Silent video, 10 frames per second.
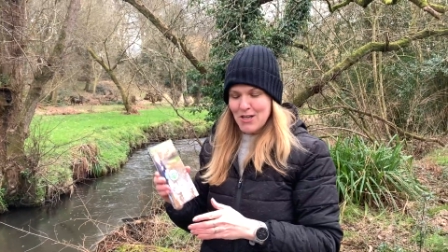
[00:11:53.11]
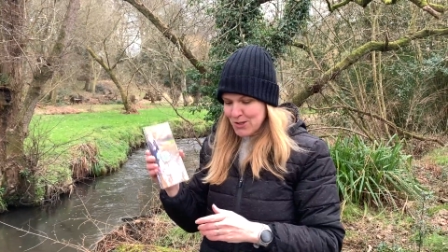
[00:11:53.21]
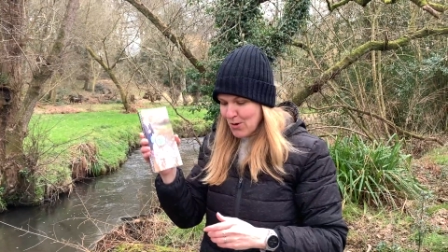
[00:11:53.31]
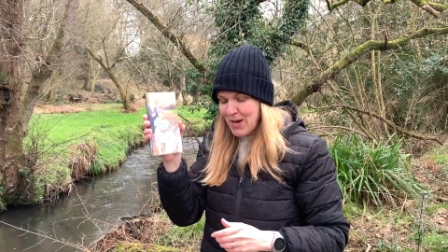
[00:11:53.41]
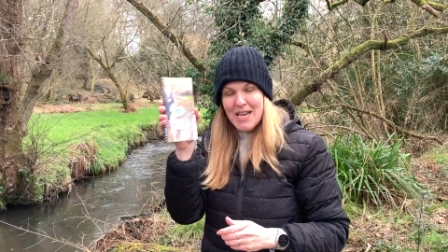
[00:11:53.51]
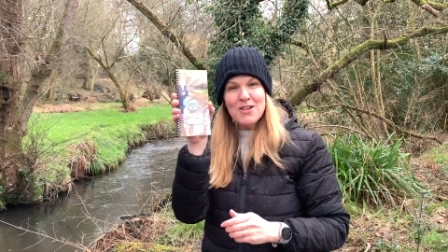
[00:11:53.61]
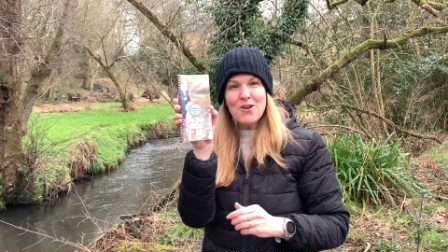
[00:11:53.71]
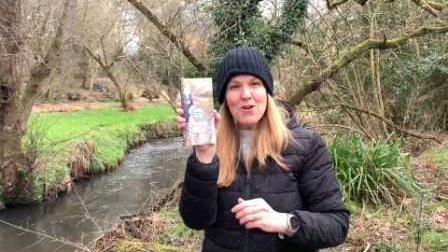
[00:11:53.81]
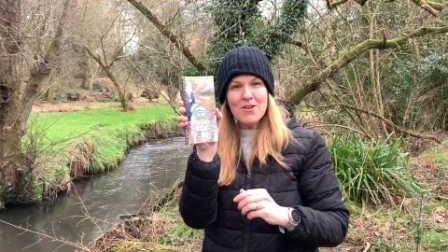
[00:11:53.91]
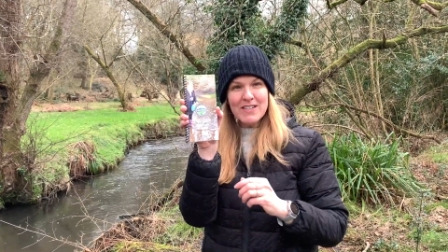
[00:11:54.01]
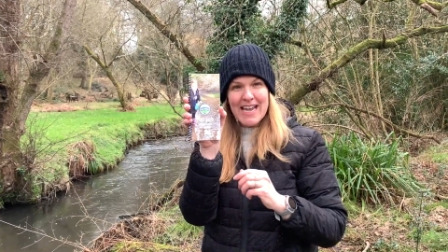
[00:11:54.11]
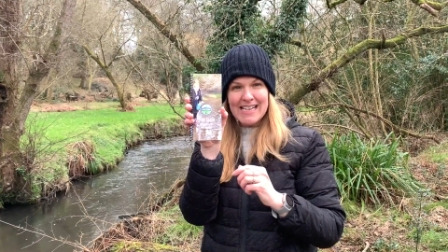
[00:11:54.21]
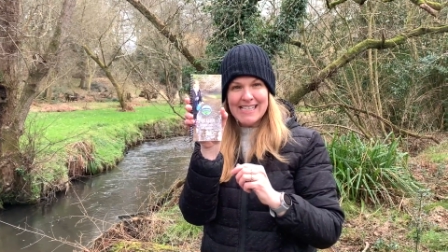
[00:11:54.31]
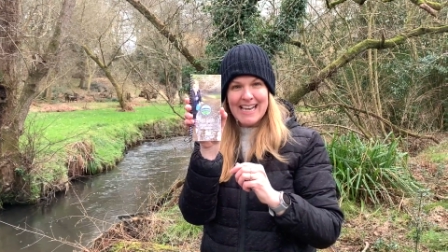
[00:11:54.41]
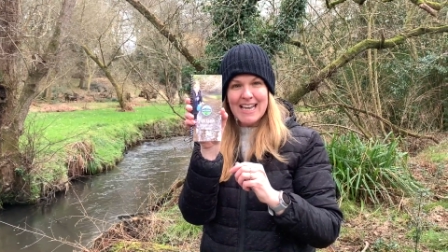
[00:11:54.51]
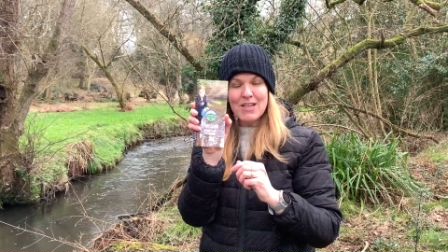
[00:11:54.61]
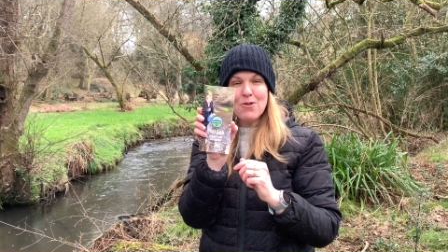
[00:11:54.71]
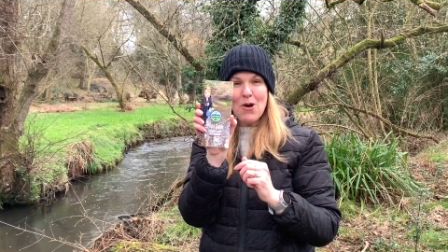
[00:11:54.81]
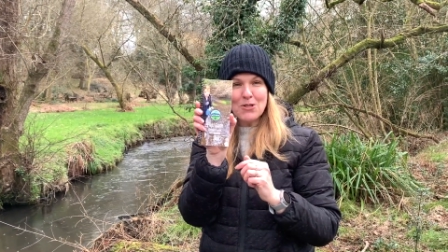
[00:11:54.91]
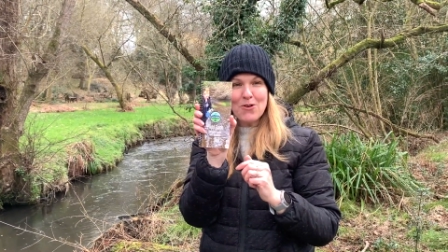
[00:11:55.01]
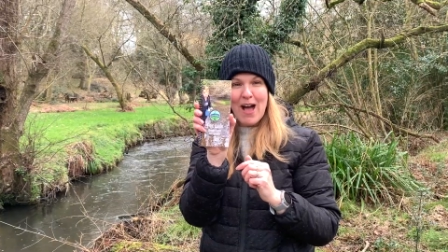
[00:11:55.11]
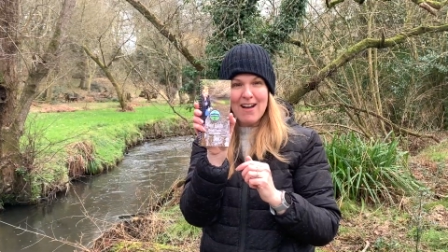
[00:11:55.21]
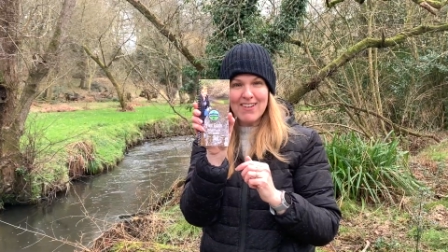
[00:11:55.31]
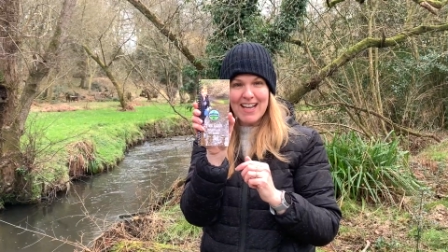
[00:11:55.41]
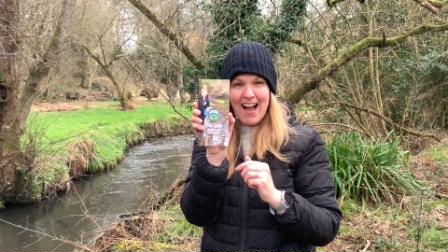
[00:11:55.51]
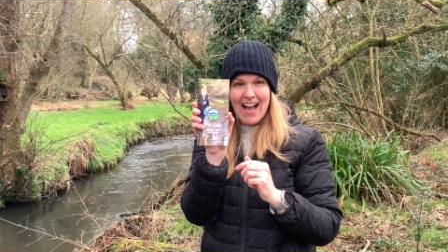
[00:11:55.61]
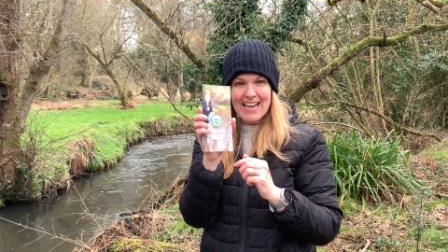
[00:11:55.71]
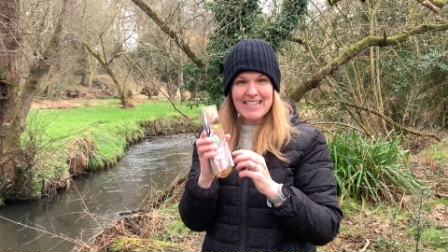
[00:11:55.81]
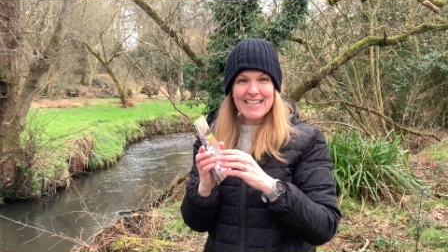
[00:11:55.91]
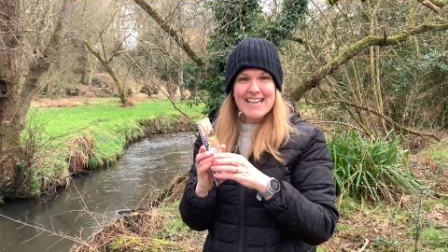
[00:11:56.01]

So in your test kit, you also have a guide